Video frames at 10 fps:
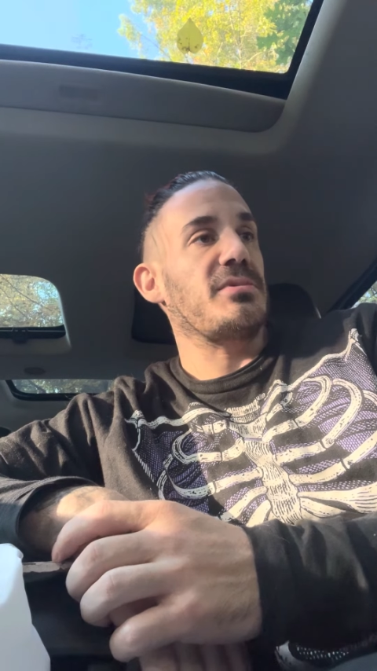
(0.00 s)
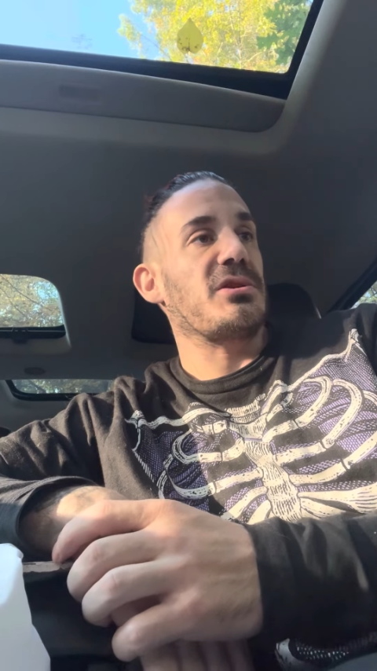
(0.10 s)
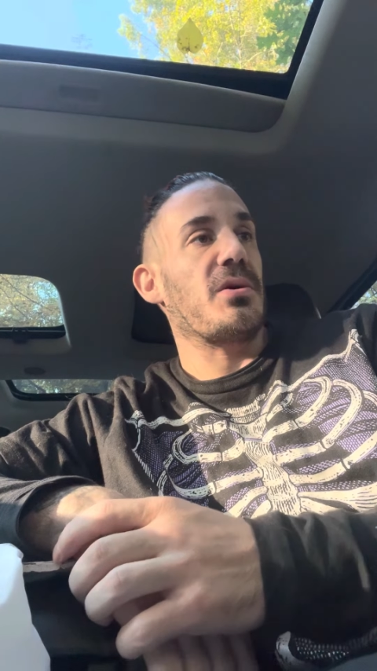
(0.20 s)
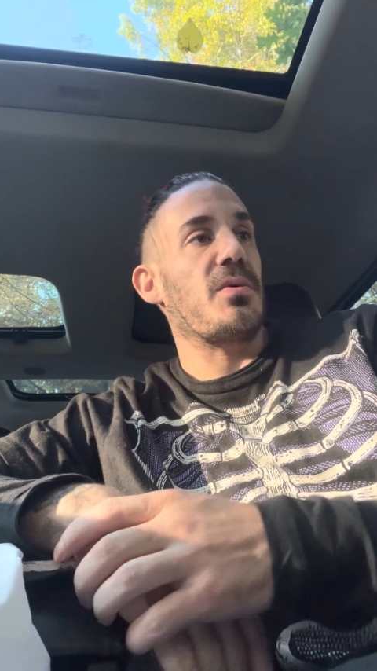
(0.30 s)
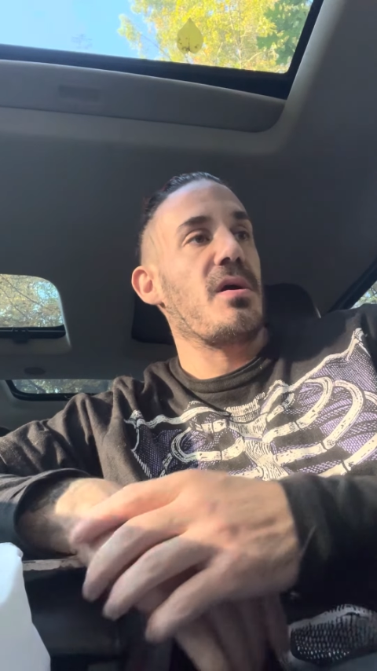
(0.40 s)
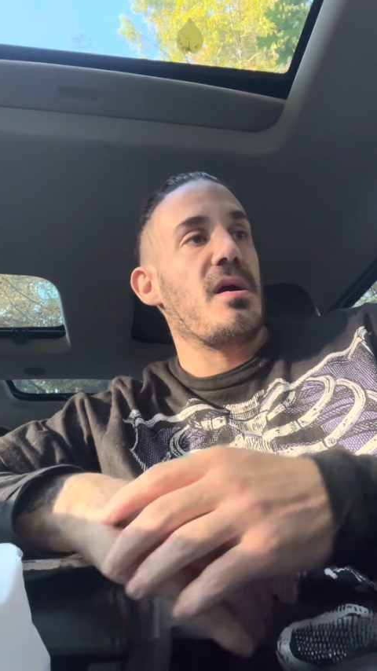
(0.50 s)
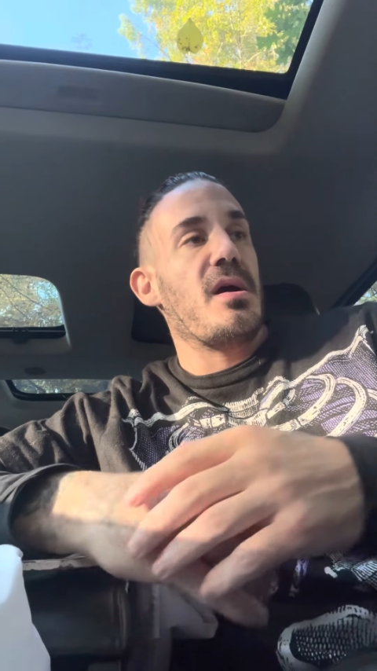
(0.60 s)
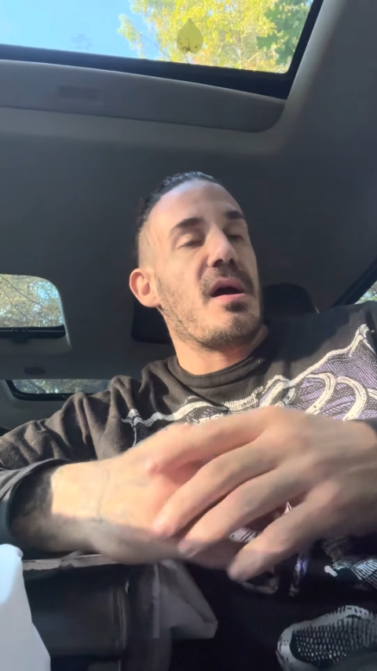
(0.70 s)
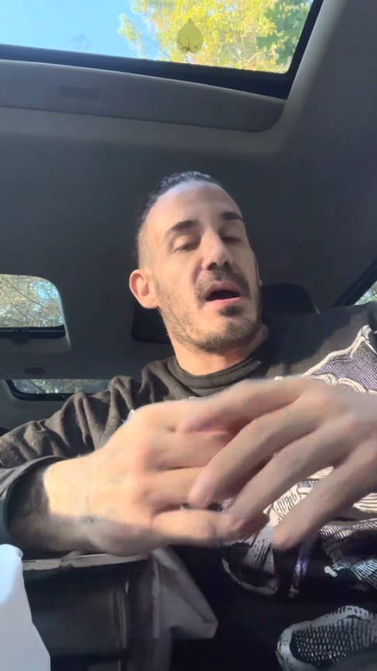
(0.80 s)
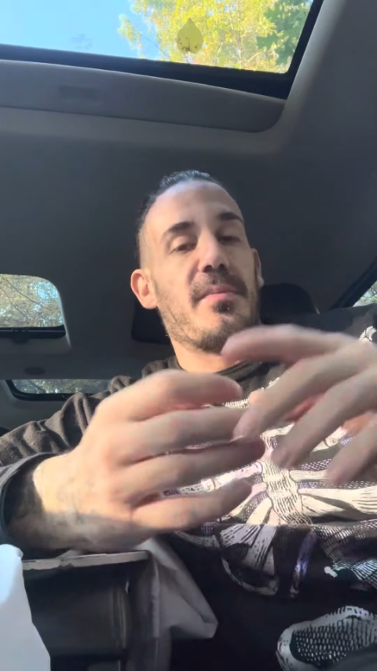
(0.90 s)
So
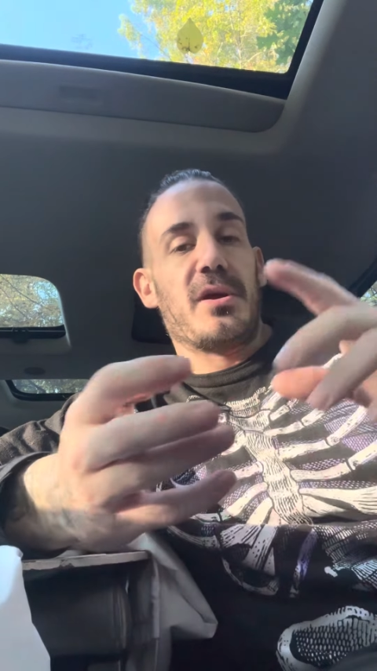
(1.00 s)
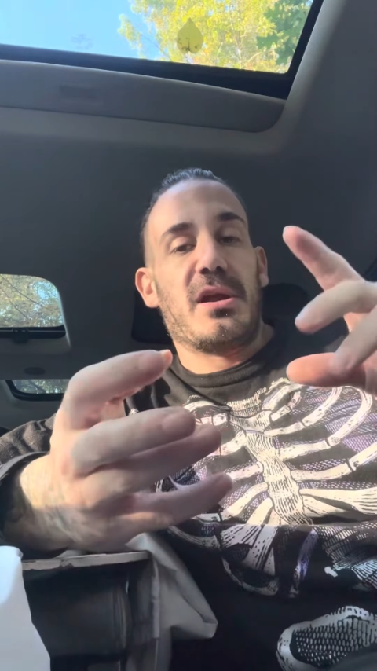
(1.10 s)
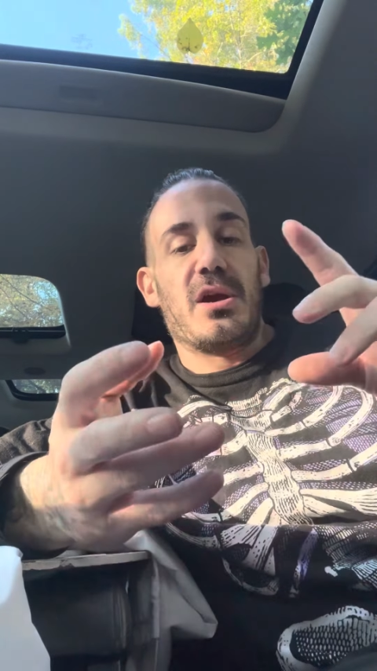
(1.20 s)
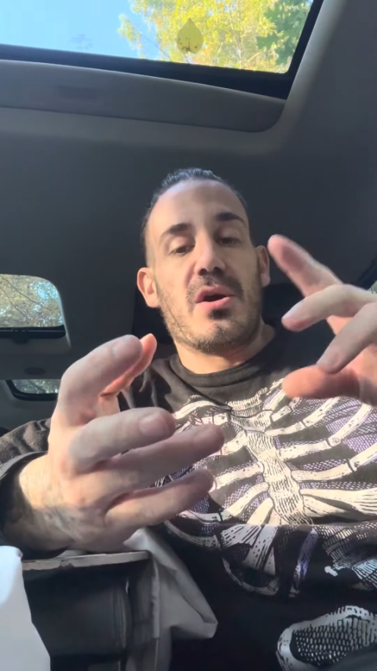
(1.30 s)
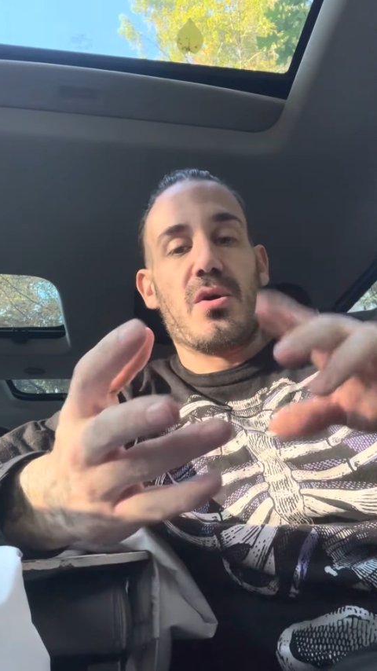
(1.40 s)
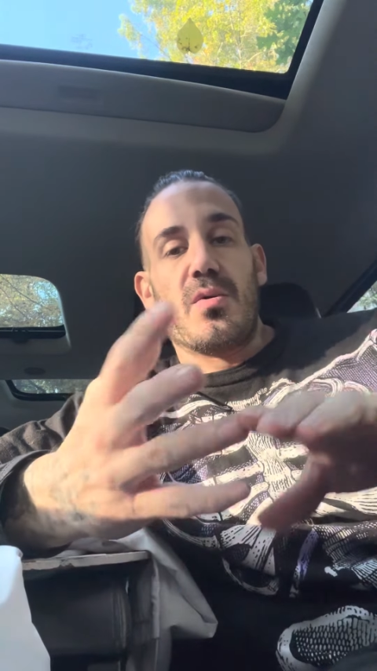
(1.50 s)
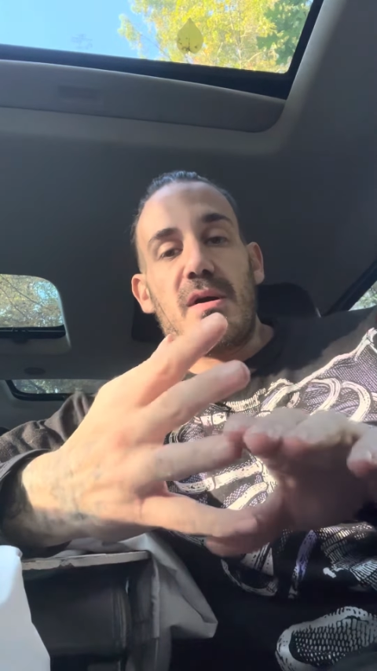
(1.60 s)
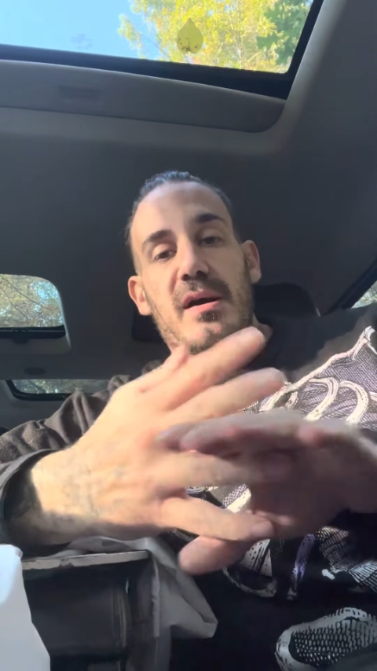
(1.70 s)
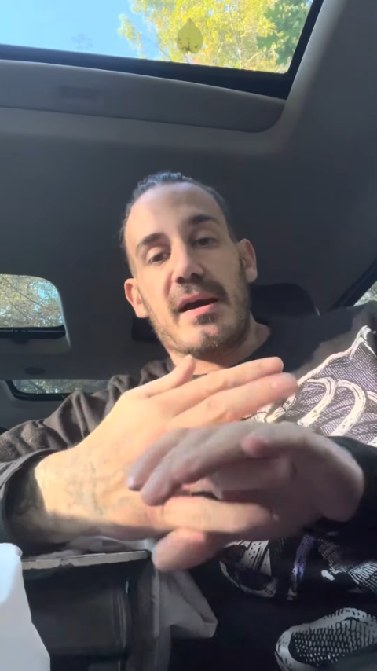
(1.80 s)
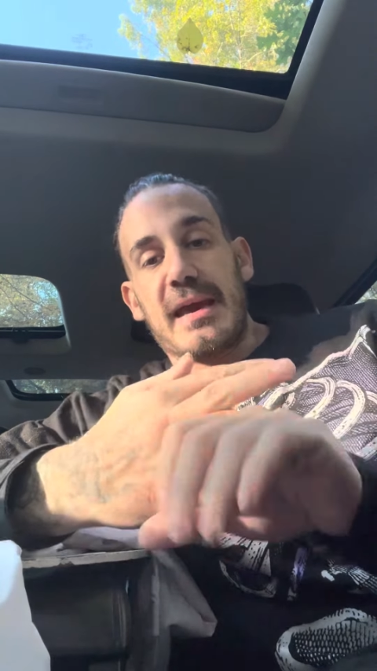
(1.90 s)
I'm going to
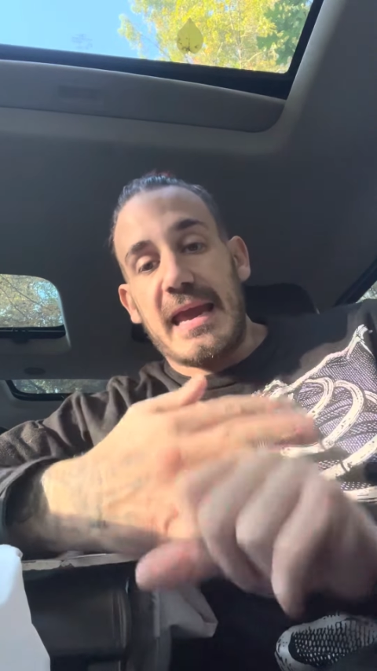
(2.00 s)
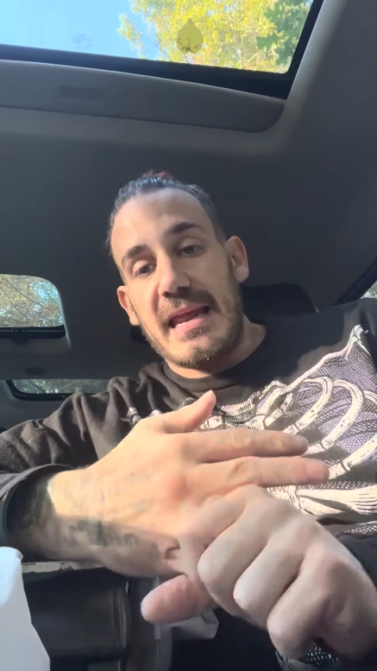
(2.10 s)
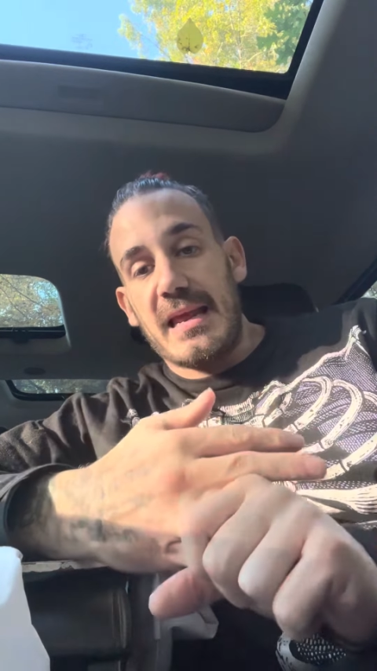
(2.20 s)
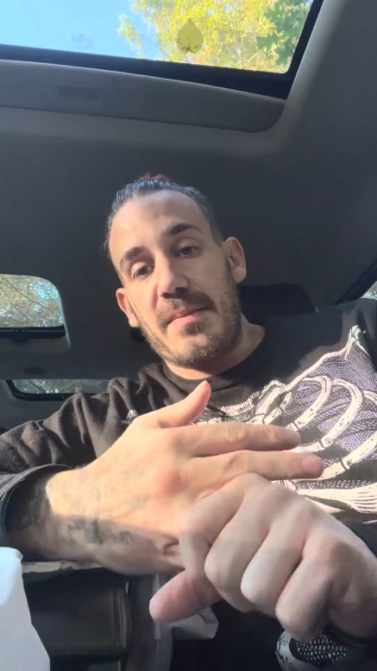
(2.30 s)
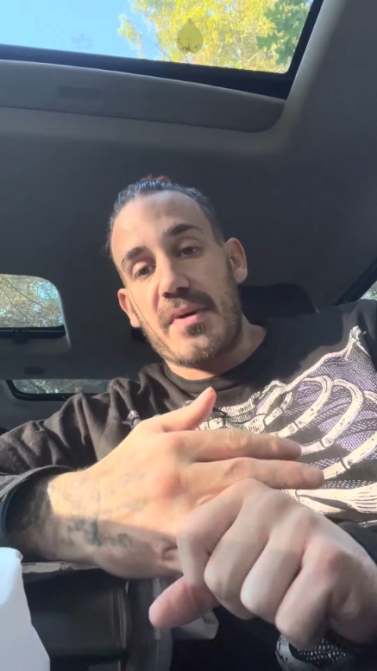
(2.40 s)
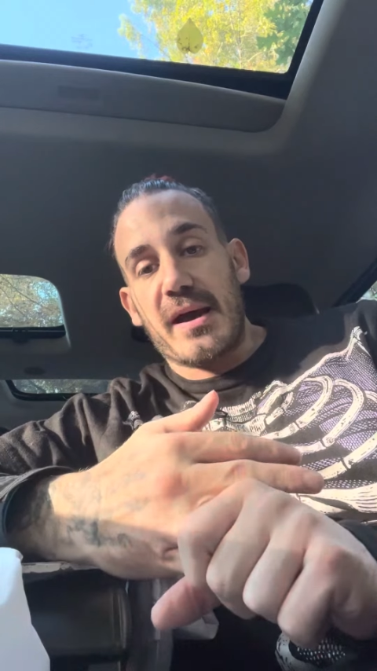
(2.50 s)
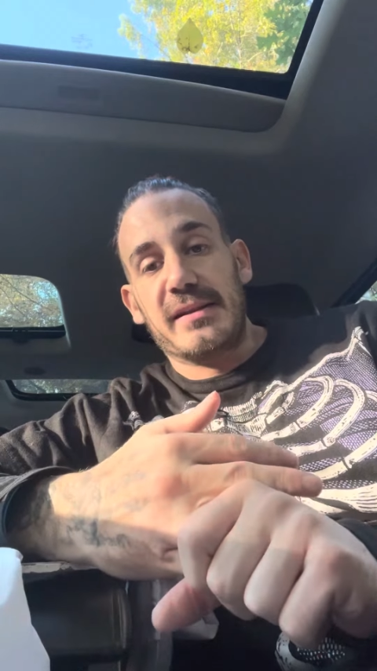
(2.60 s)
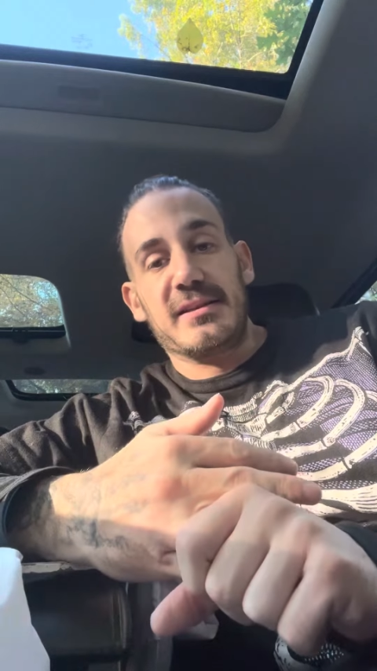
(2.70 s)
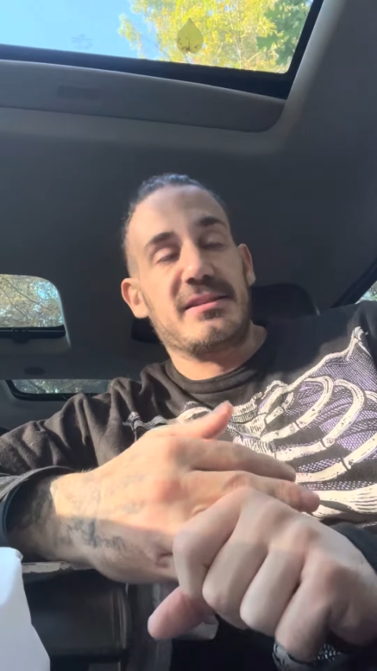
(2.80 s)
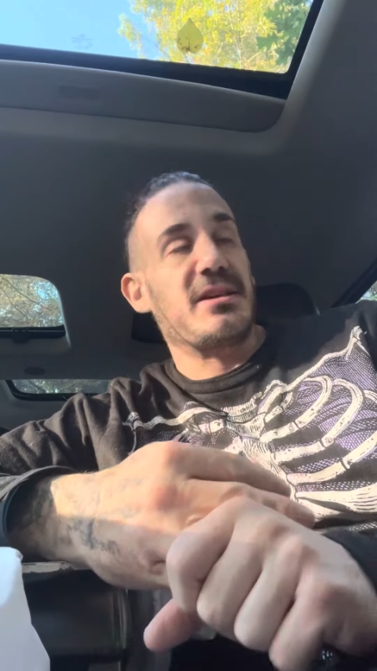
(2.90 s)
go Haney by
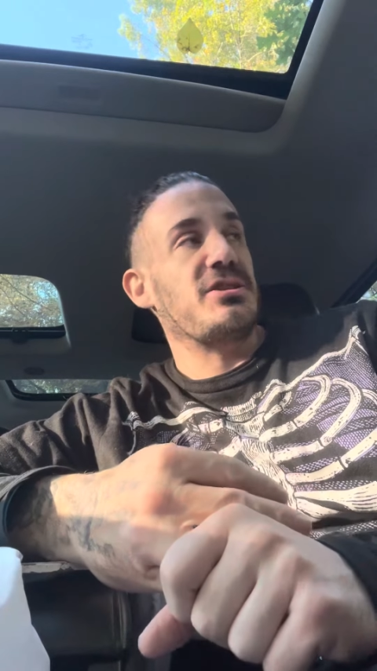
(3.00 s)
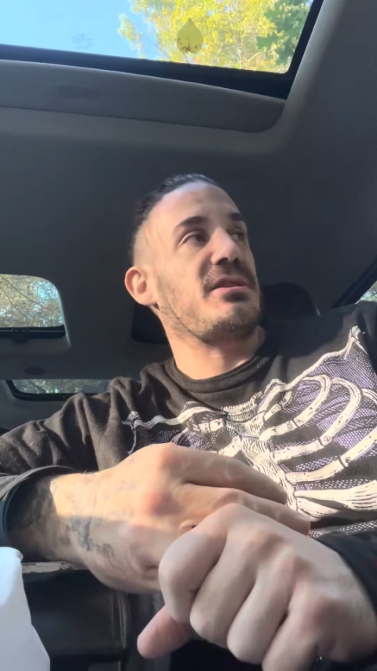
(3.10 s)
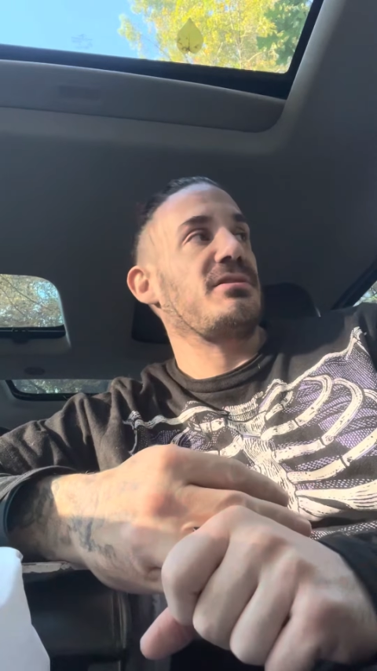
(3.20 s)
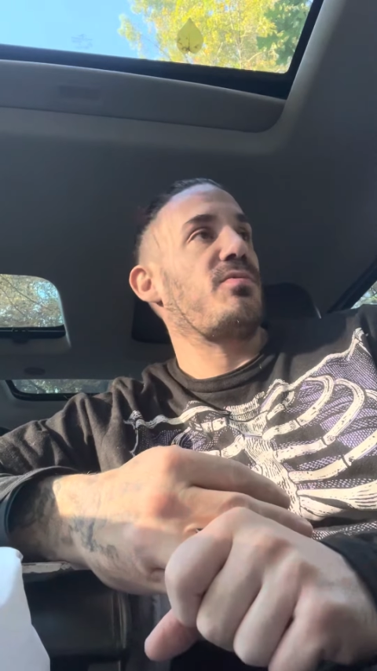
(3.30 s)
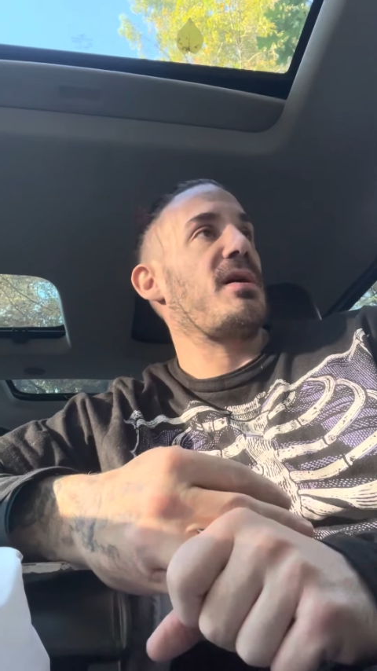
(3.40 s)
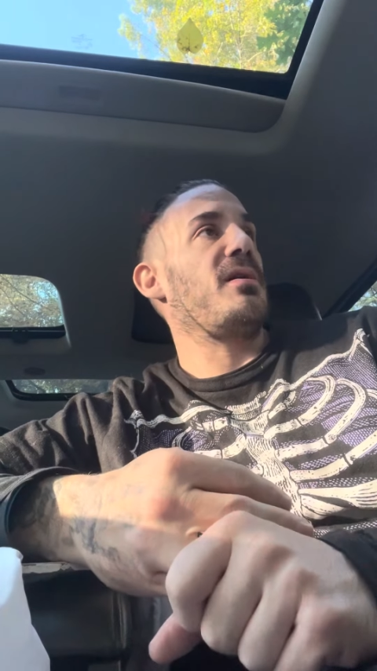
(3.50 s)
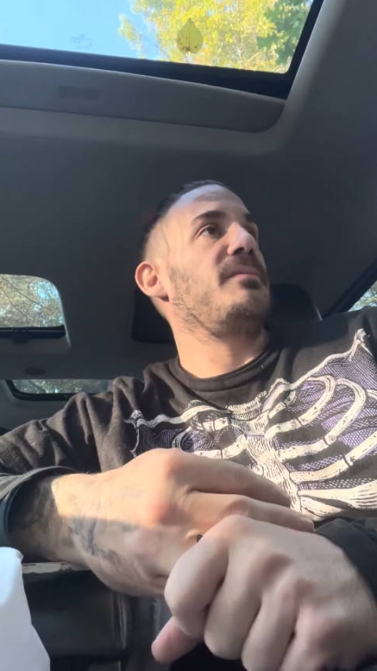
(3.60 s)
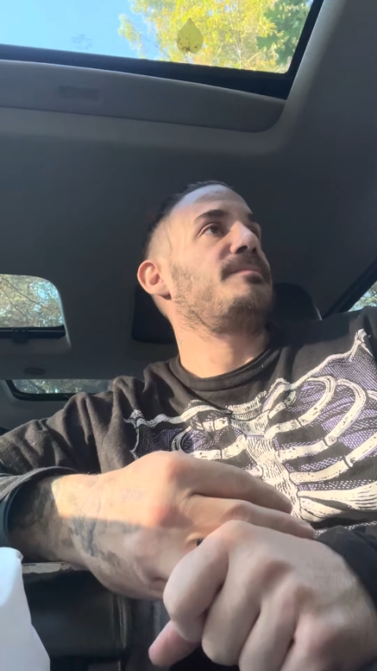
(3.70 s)
decision as well.